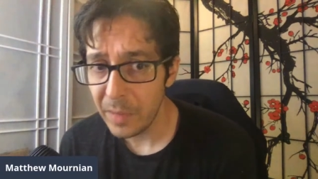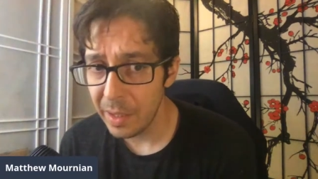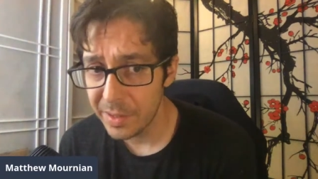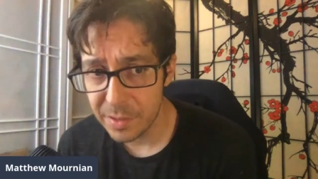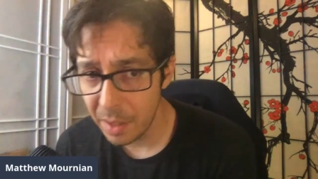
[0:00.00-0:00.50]

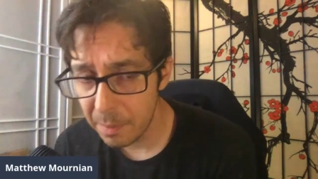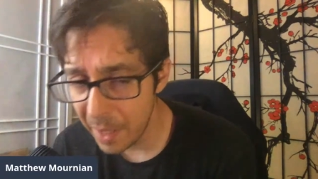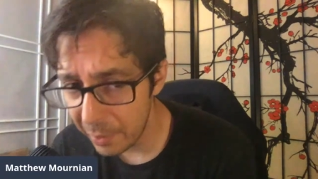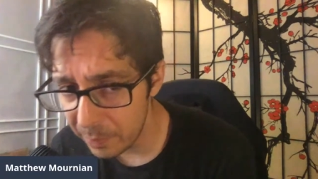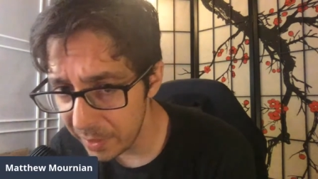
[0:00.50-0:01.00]
it's not
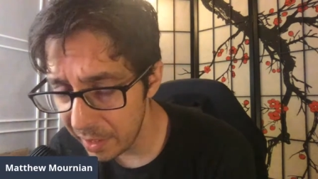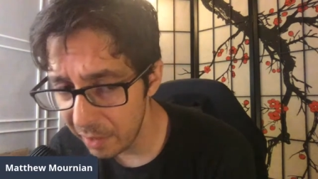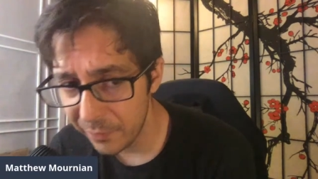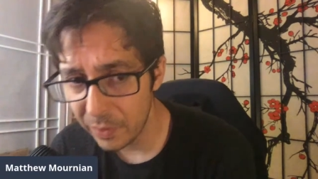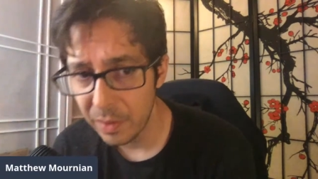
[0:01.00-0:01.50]
about a
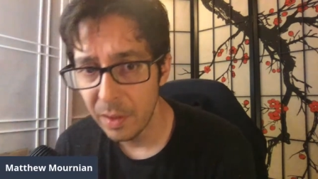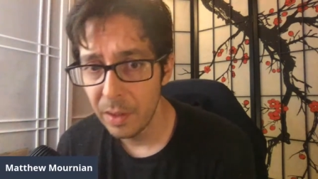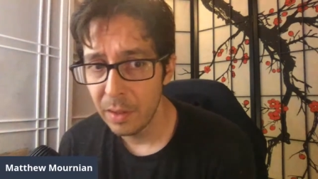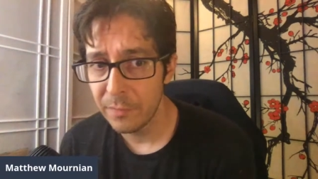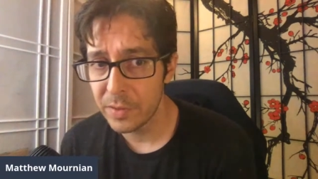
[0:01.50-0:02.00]
behavior.
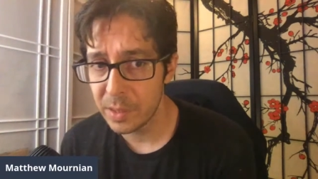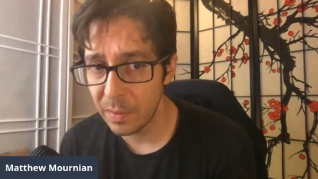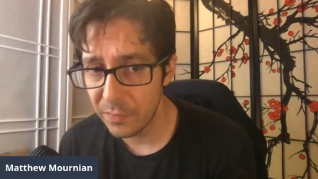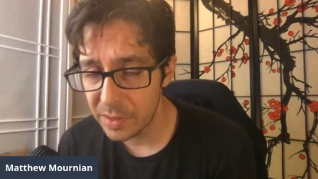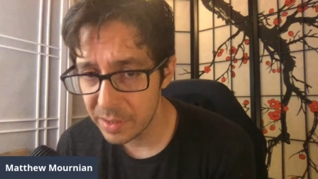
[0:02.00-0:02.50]
For some
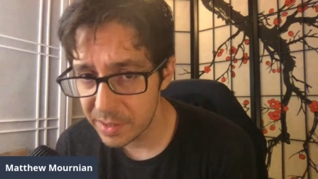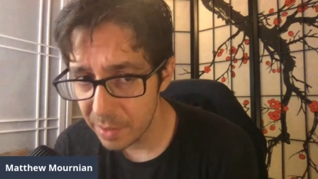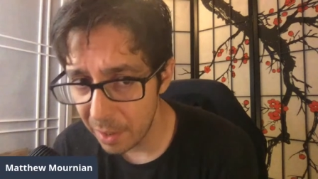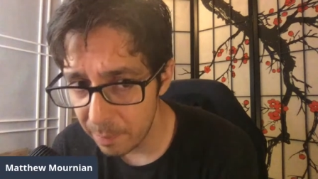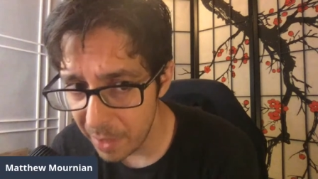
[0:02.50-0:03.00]
of us, it's
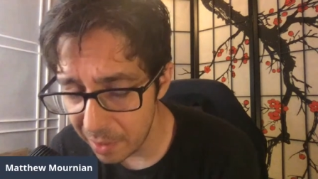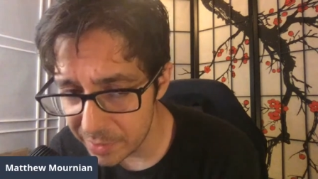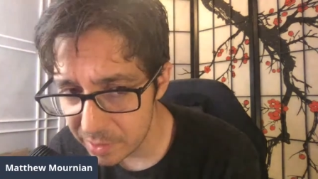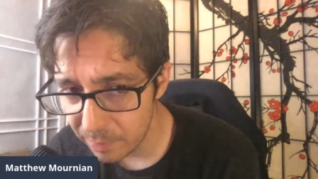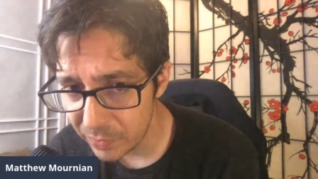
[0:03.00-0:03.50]
not about
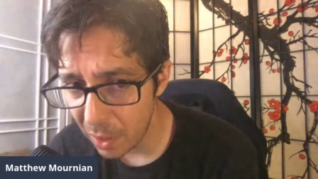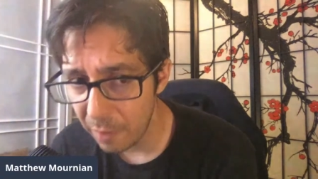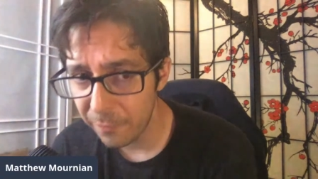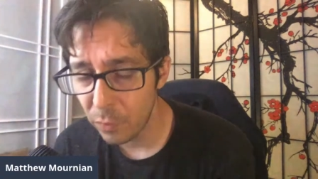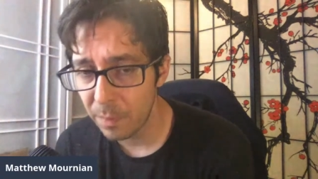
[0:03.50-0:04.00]
some
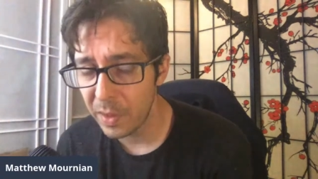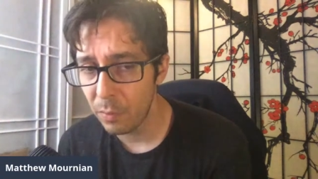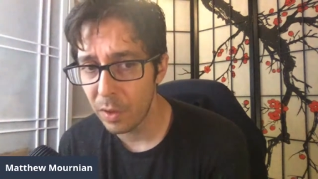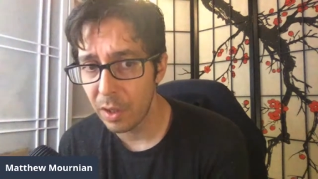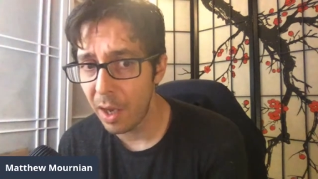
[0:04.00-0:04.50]
thought form that
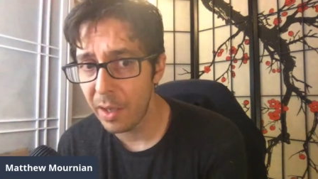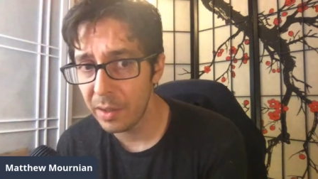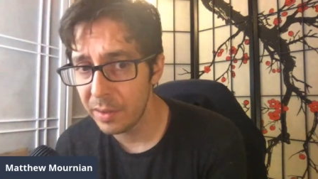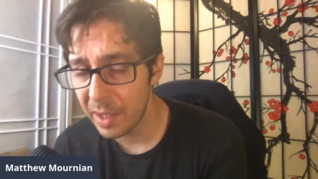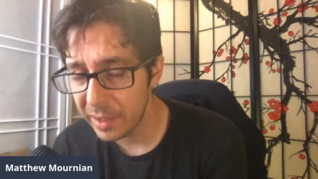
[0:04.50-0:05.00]
we're caught
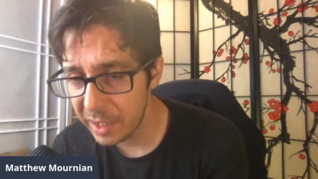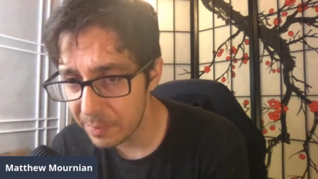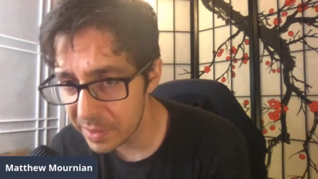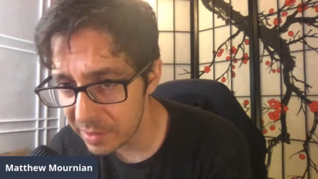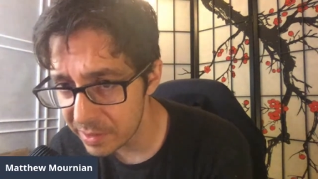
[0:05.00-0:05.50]
in that
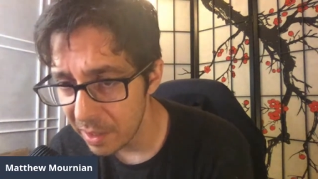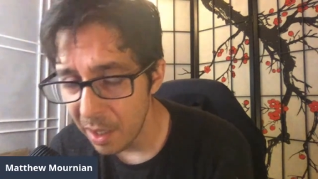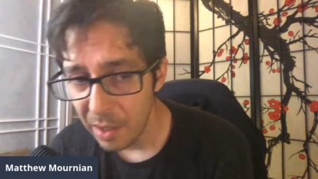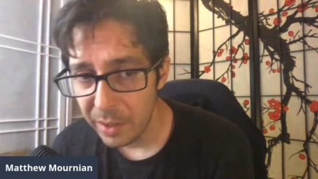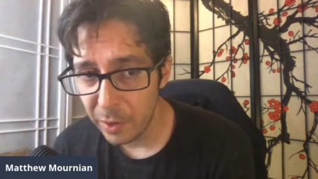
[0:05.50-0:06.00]
keeps us,
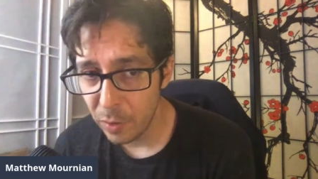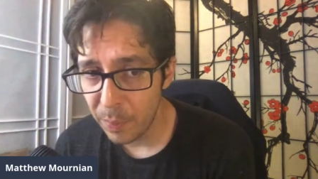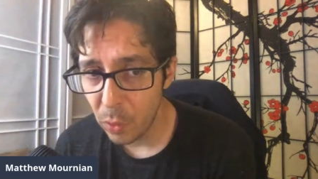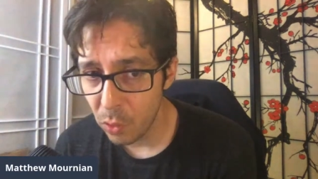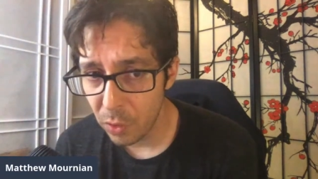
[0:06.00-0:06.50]

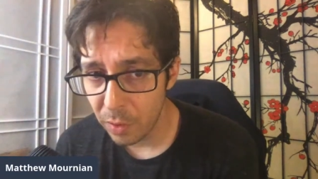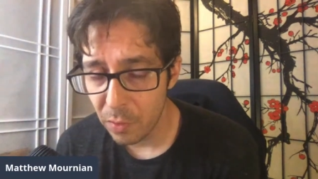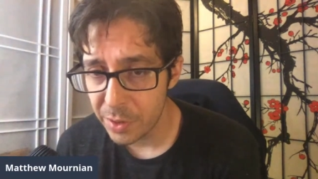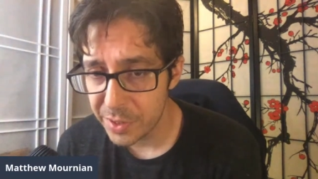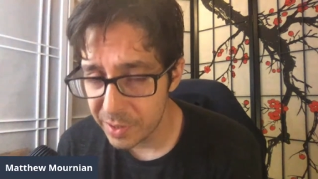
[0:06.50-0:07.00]
poor
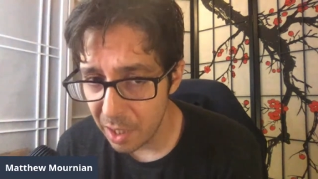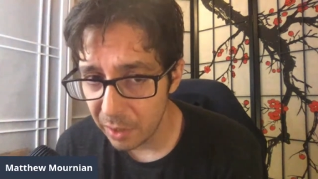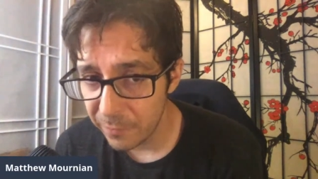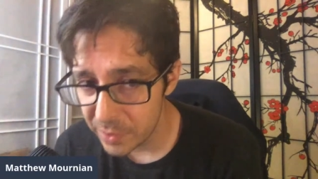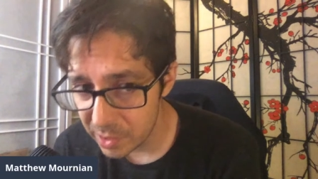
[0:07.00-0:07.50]
or
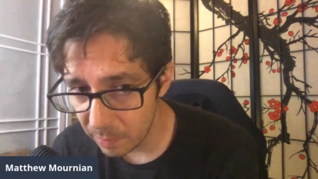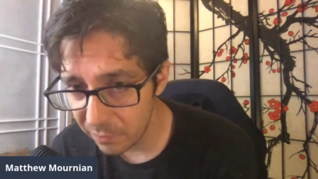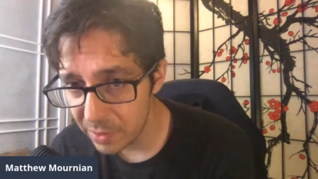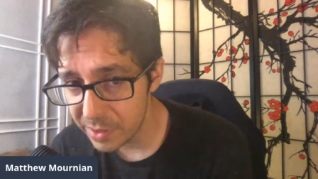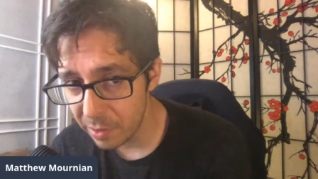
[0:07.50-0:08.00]
stuck. For some of
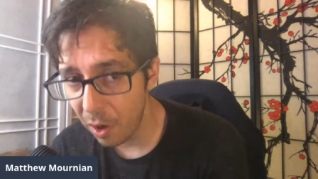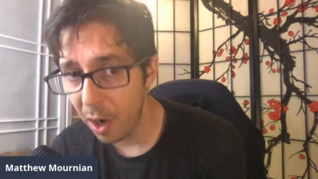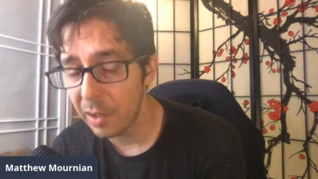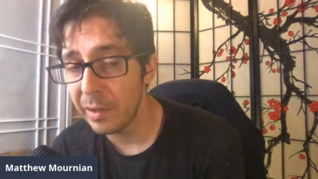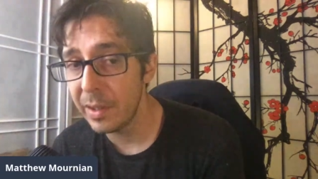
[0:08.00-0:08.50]
us, there
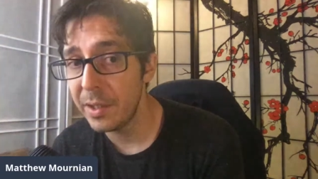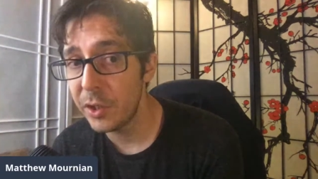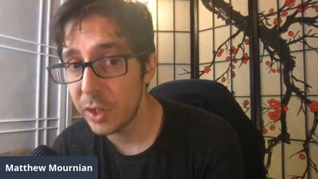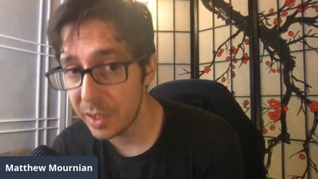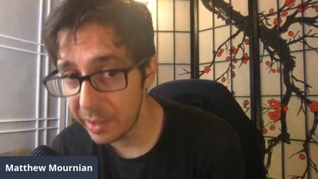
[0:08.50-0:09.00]
are
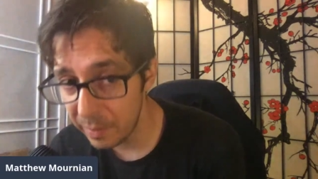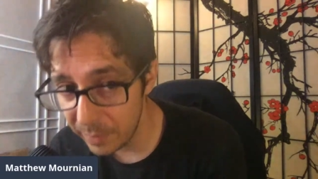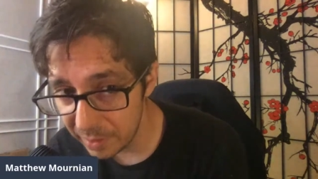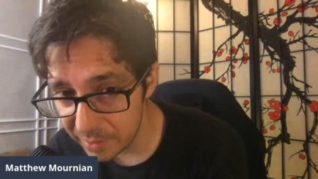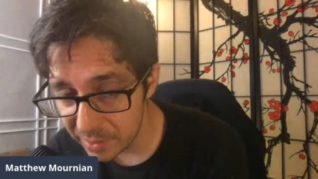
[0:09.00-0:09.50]

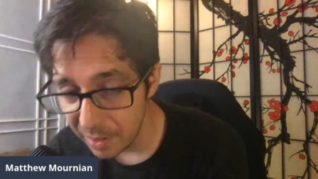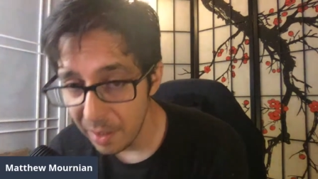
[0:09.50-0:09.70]
legitimate